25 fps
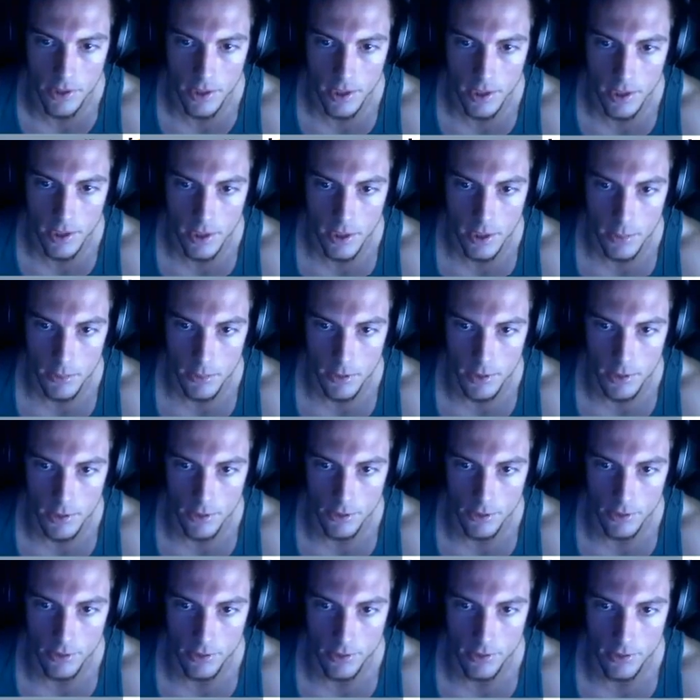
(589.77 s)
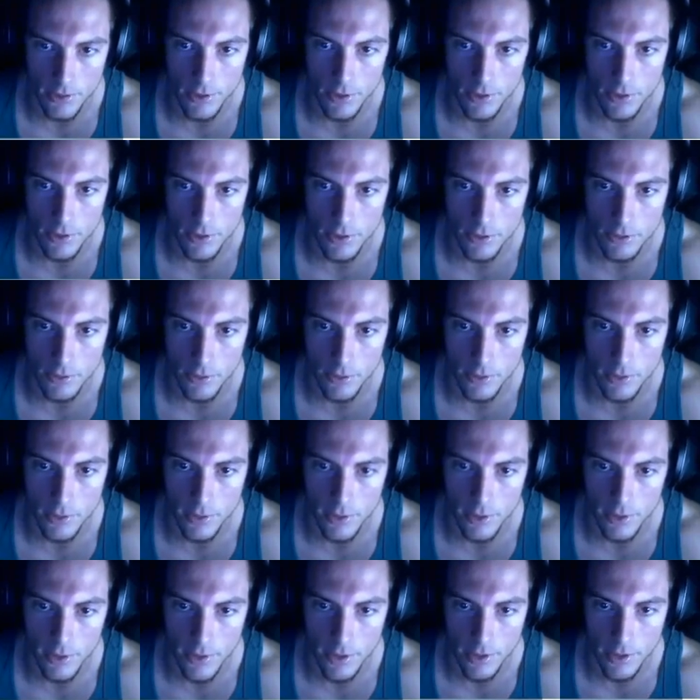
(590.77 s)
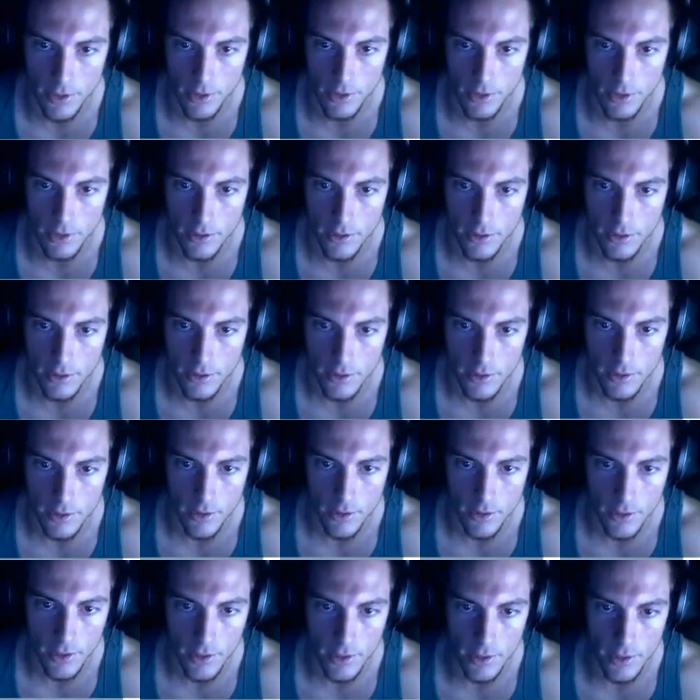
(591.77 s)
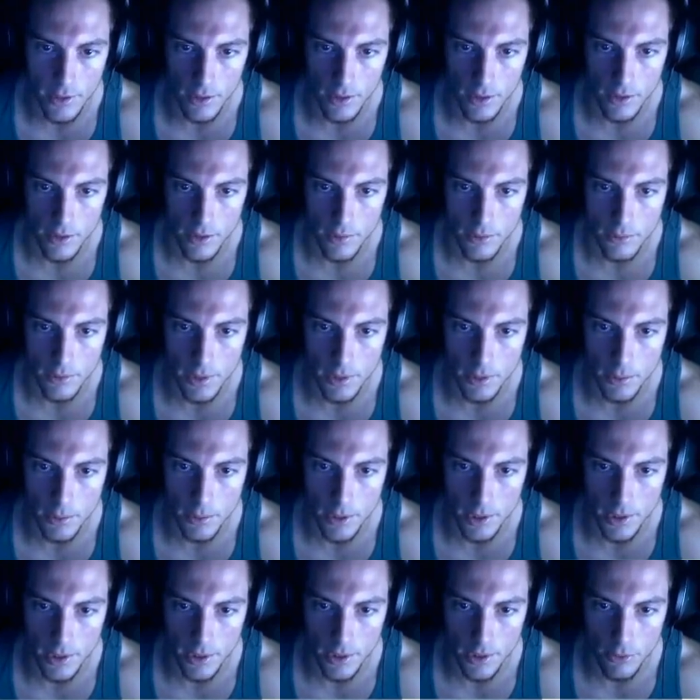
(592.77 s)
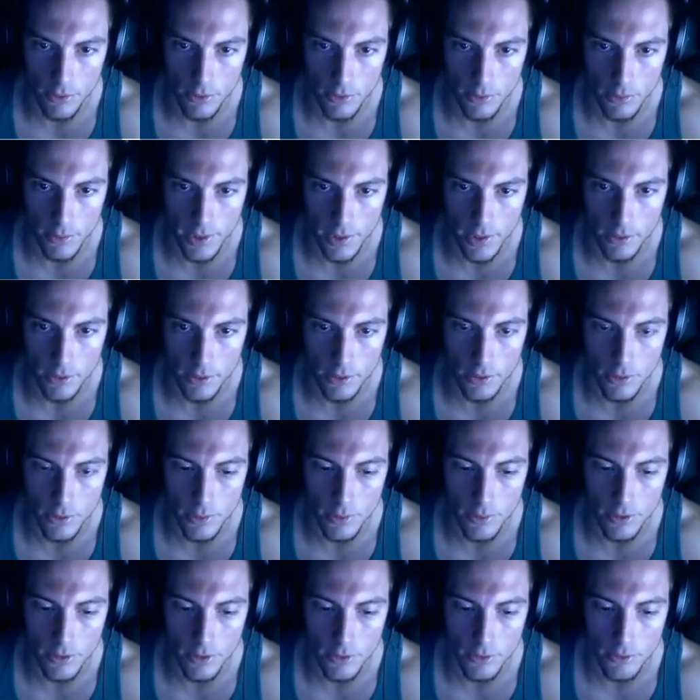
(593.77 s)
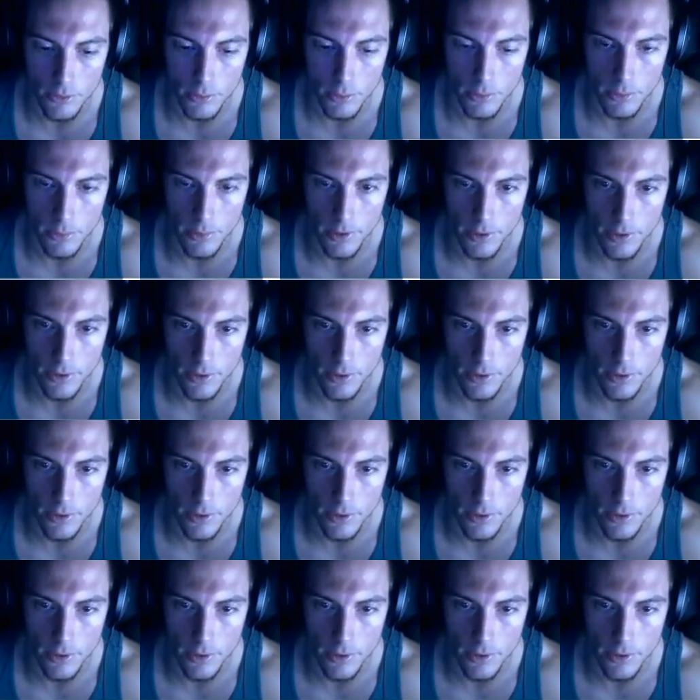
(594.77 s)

because considering you're slowing things down and being able to angle your bears a little bit better